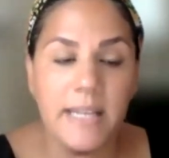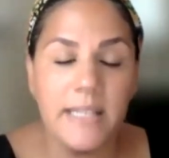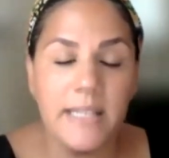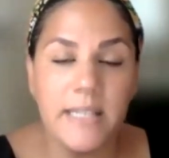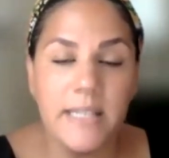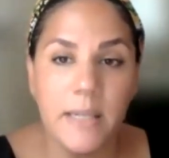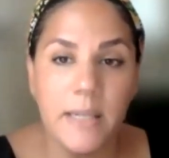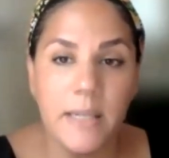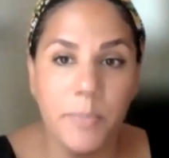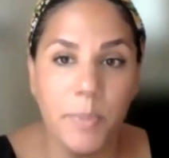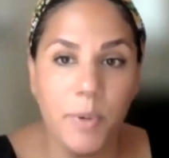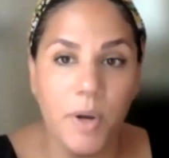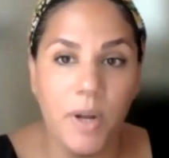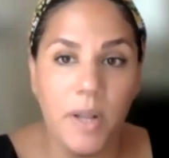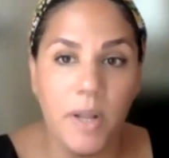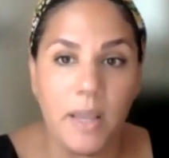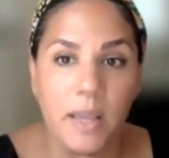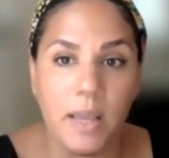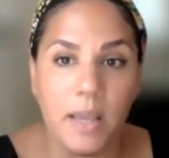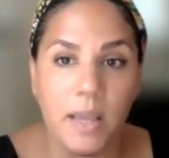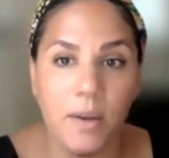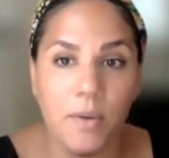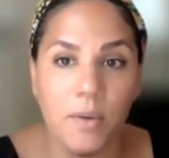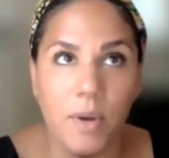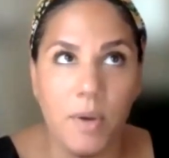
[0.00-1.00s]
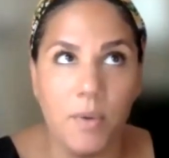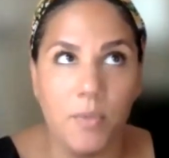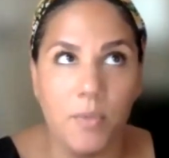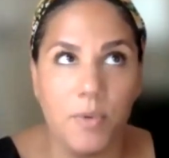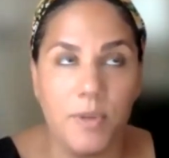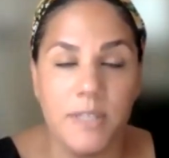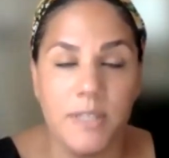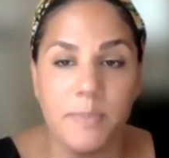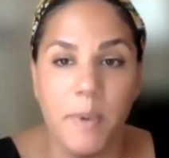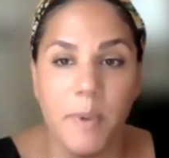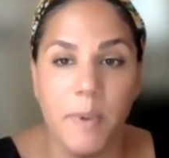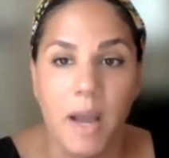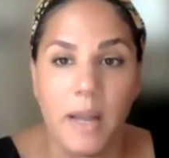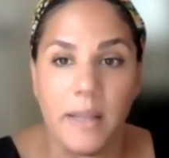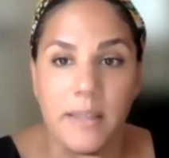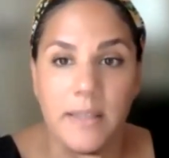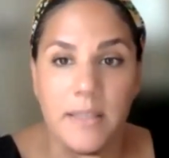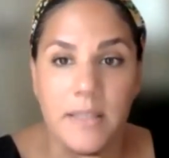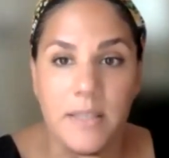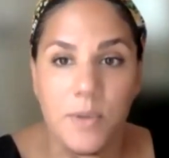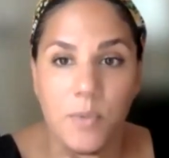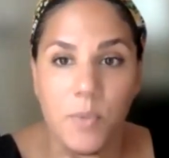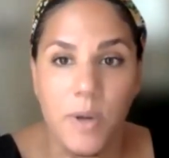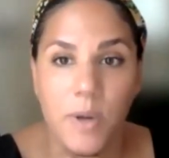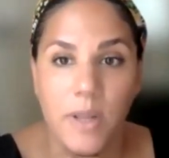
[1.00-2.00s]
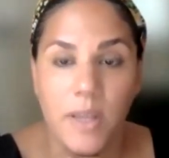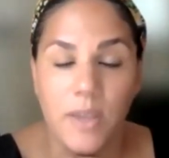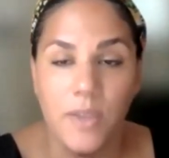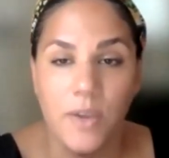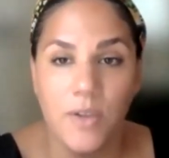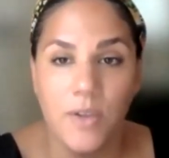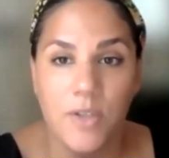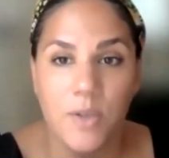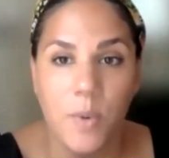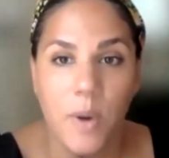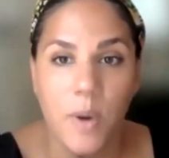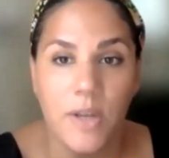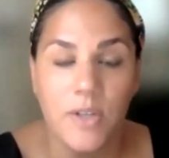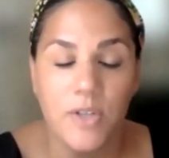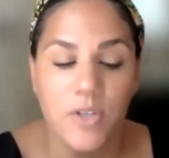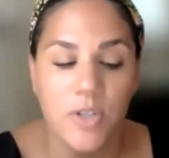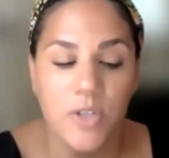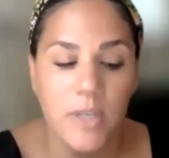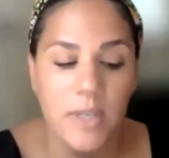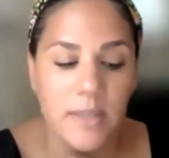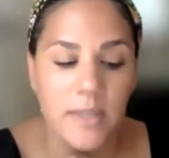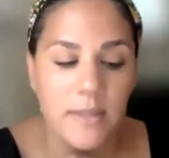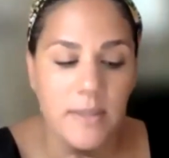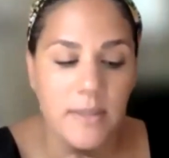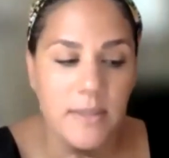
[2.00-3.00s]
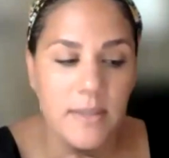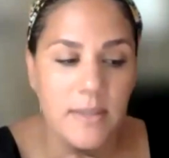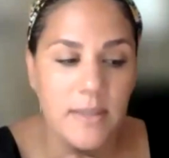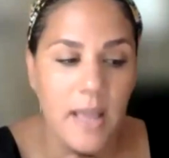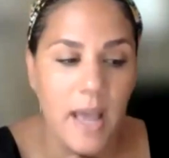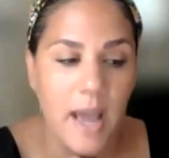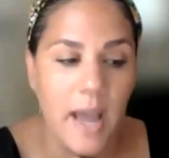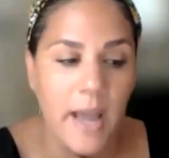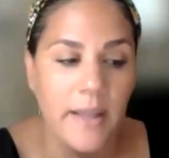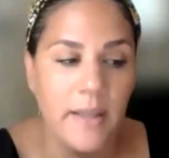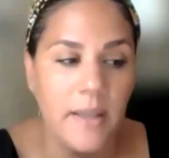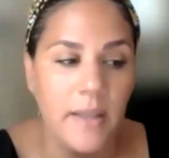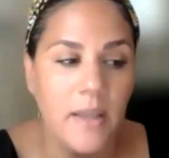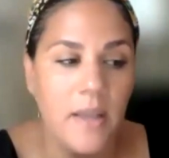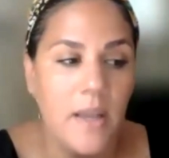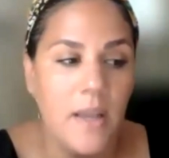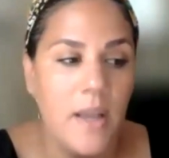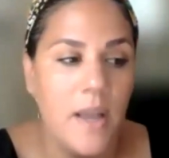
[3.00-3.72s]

did respond to one of those questions, that